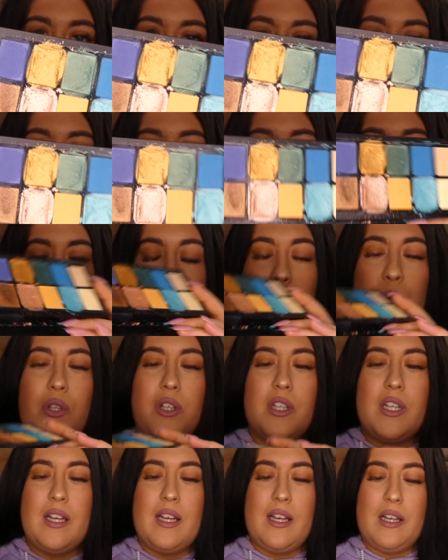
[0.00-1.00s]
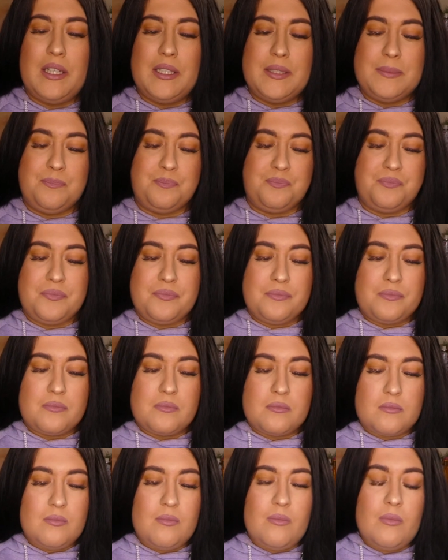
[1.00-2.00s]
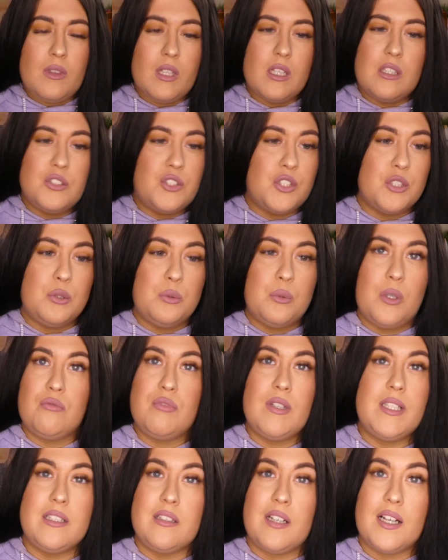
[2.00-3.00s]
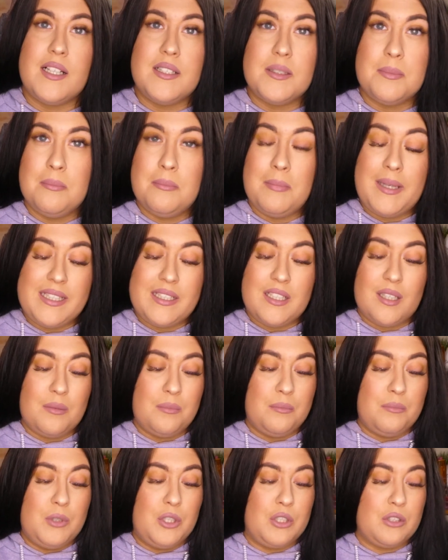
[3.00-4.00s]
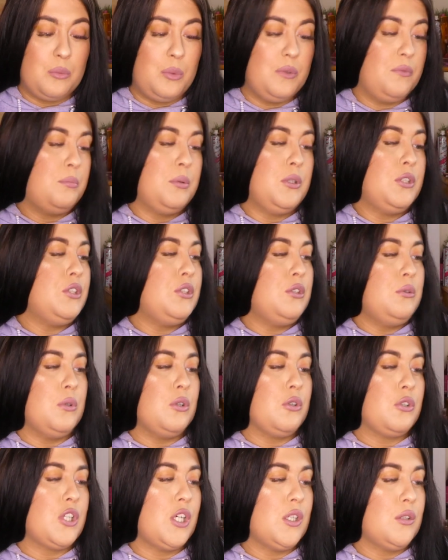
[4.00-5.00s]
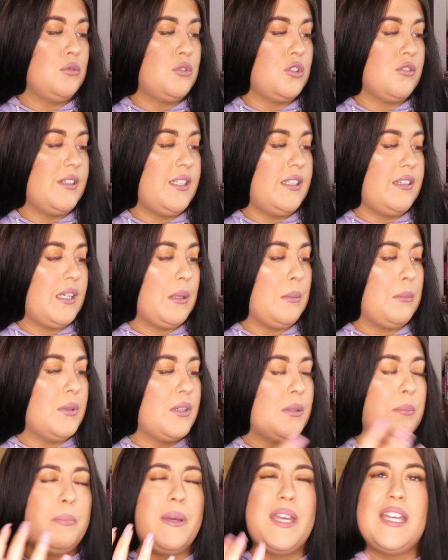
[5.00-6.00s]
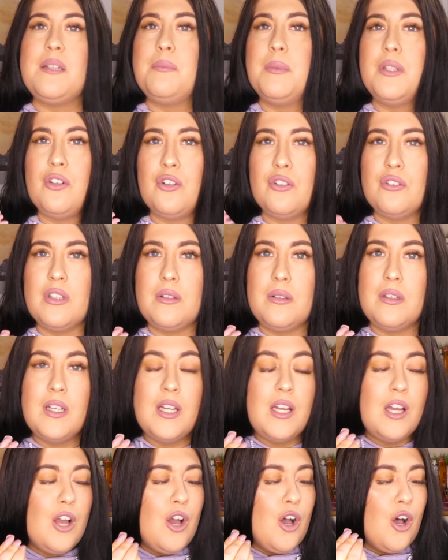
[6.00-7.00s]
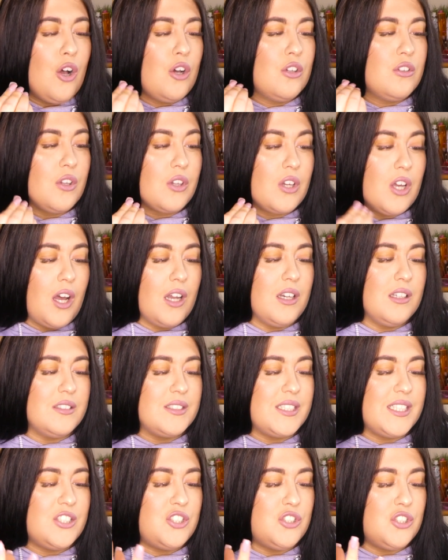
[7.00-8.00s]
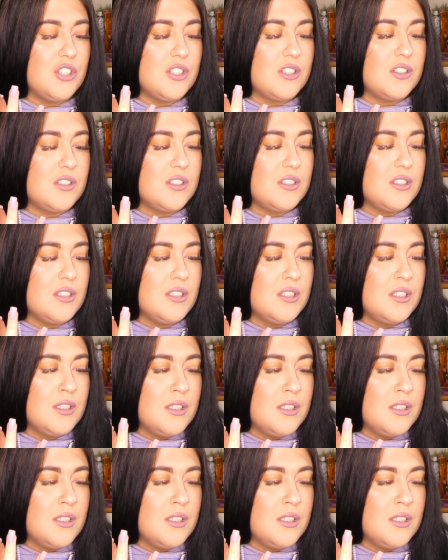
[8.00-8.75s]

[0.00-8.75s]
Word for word: good if you want to um, do a really nice makeup look with blue or golds or anything. But the pigment on the on the colours is just,